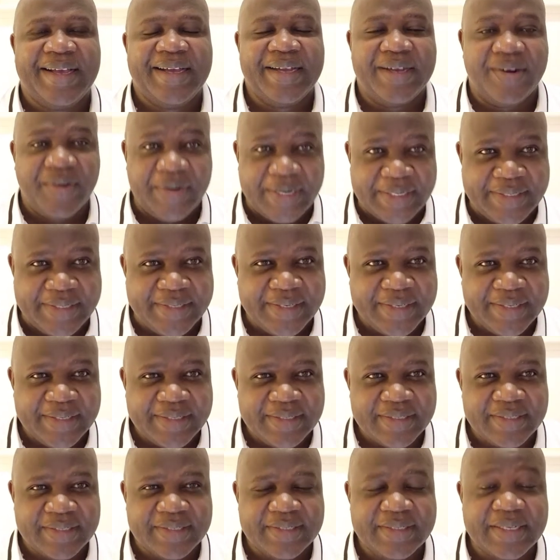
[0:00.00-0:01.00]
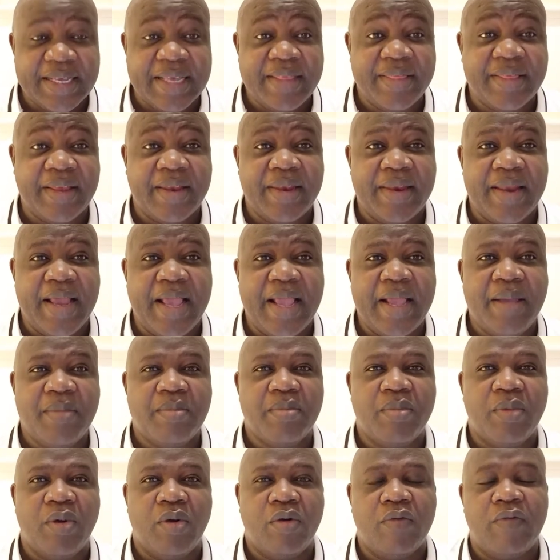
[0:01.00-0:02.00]
Greetings in the
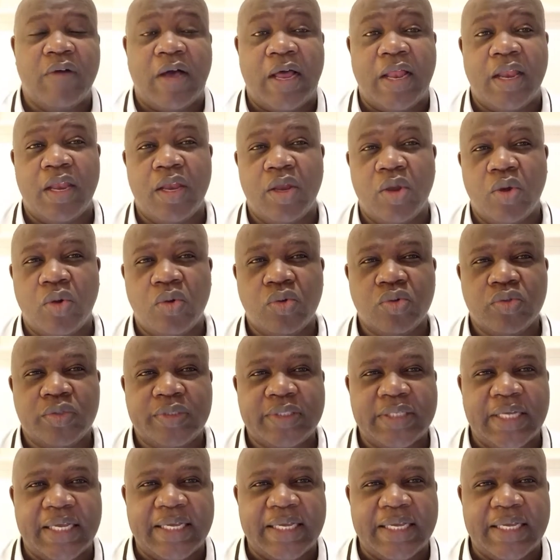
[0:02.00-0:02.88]
name of our Lord